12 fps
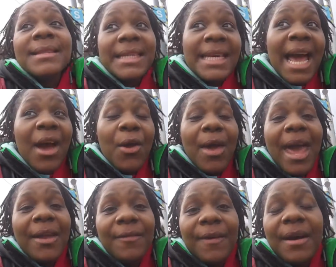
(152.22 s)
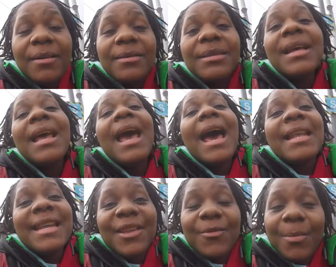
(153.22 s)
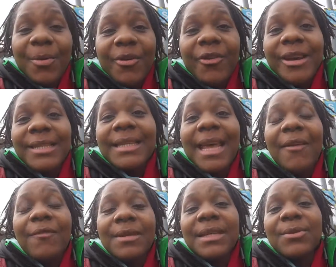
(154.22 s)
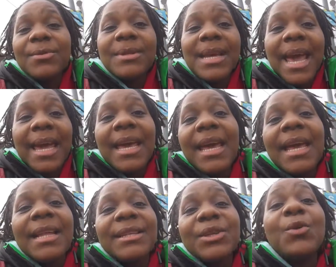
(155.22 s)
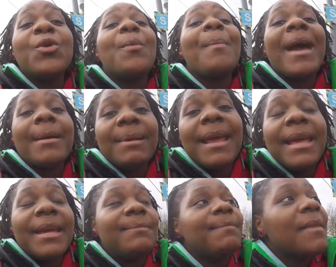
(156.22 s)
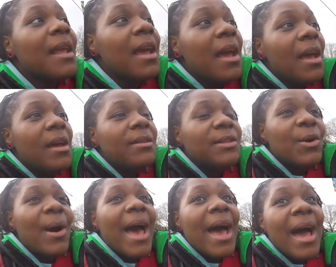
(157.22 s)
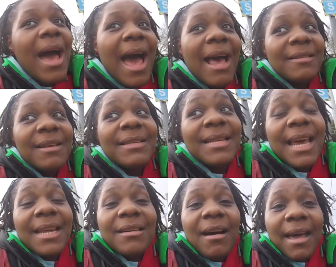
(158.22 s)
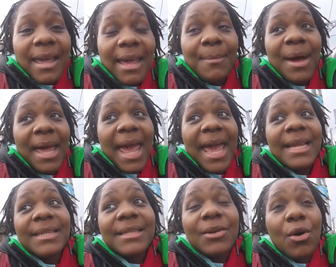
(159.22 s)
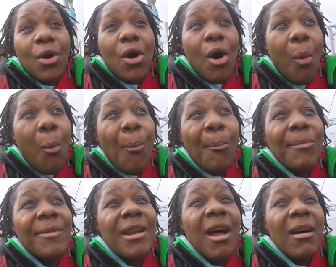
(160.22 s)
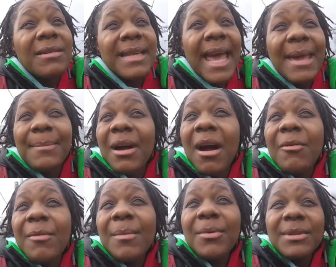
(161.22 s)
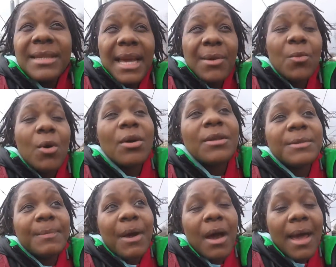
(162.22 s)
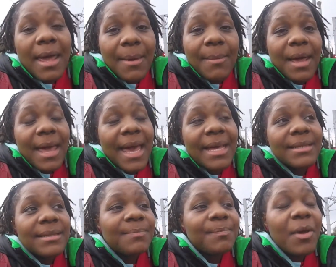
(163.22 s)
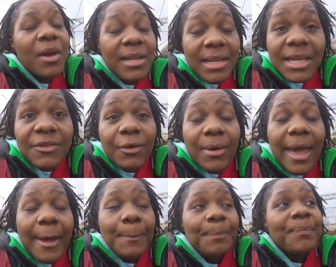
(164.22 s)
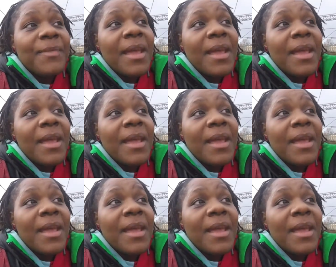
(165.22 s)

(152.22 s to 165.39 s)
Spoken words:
see how your head felt, and then you would progress it every single day until you're back playing. So as I said, I hit my head the last game. I can't remember what day it was, but I hit my head in the literal game.